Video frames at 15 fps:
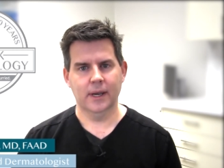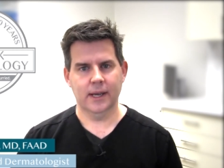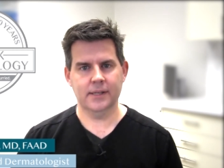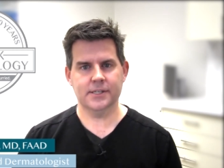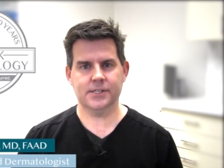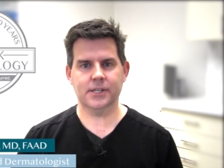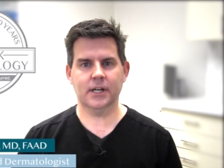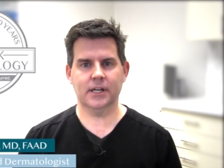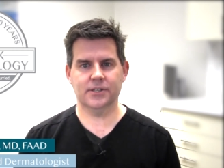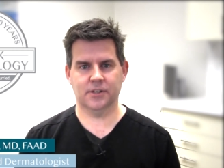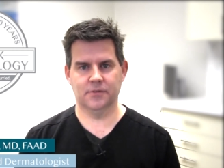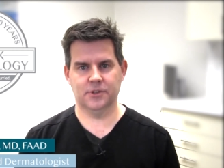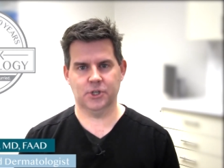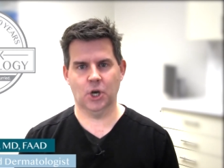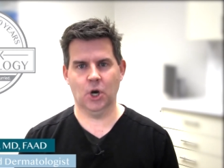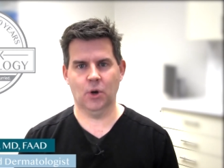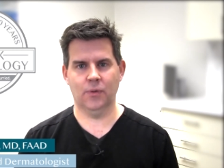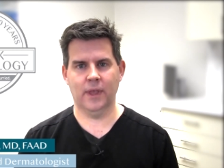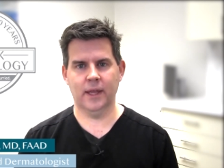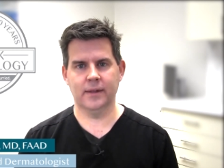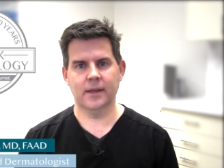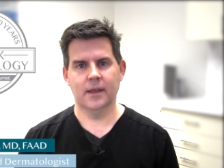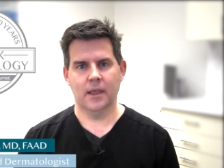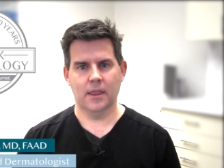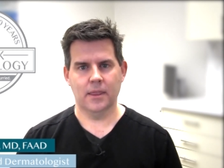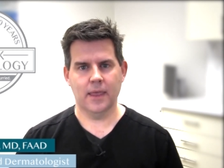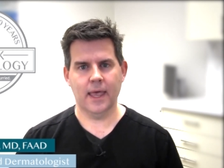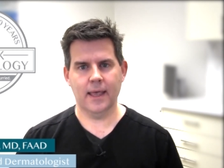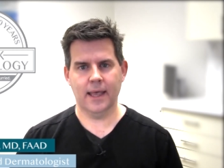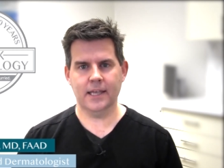And the studies have shown that
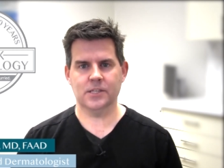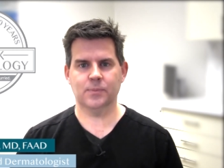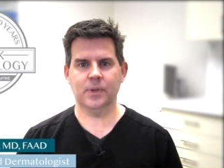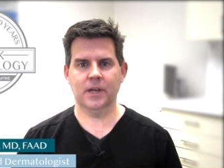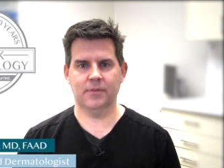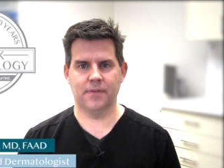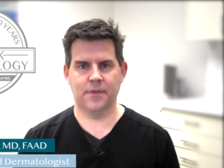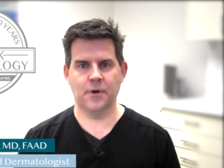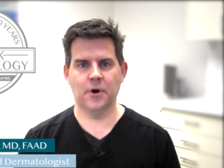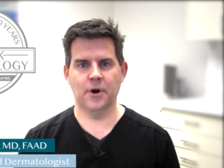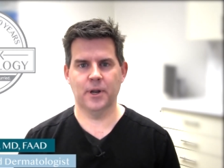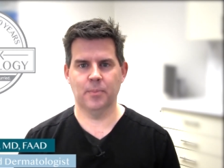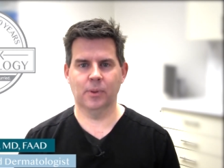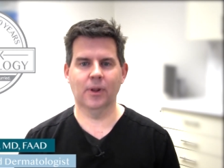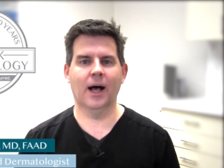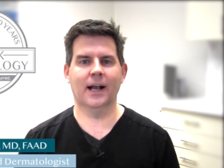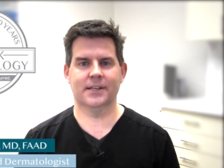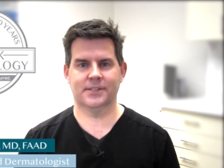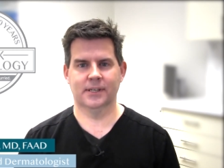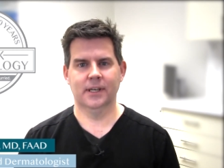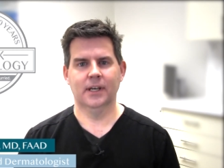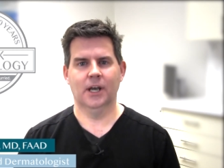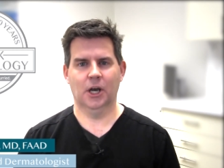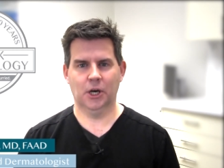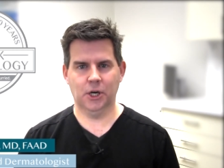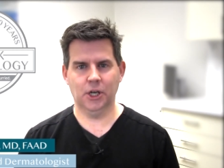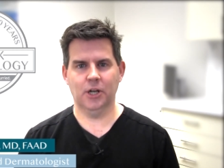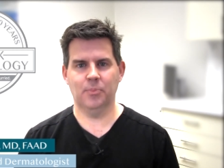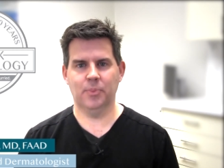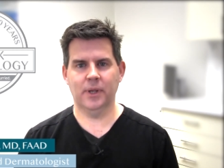SPF 30 blocks a
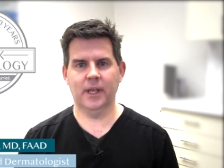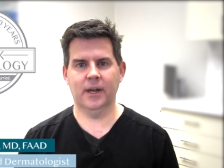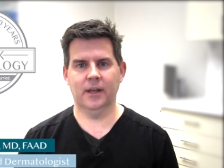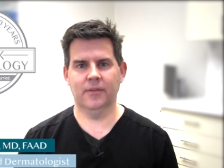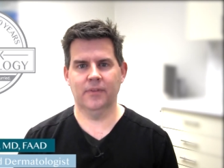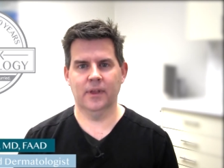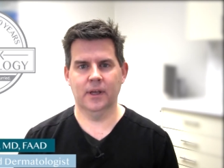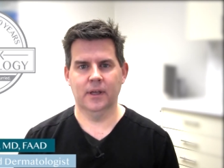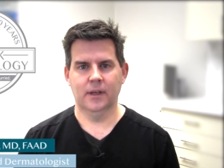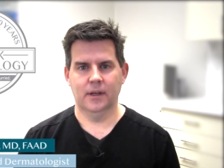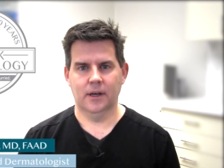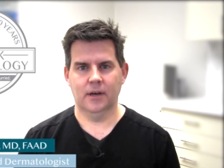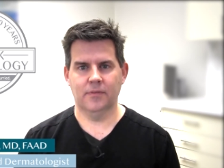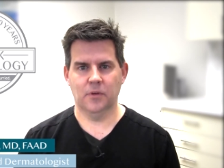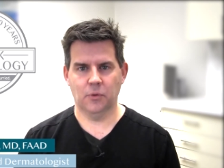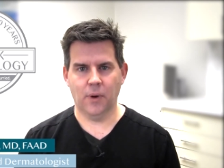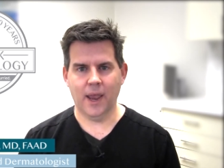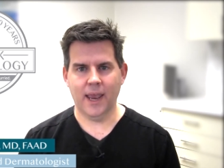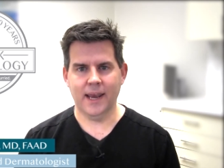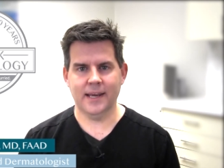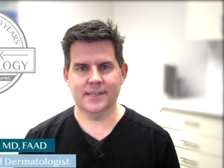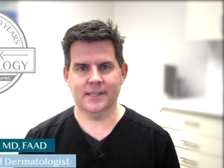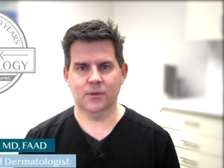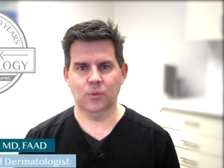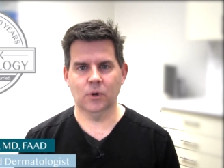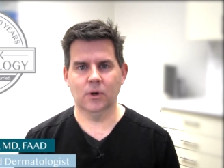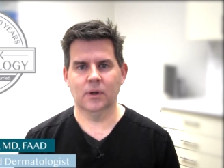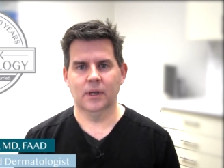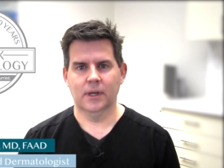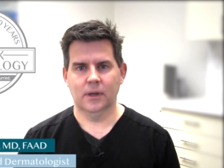good bit of the rays and will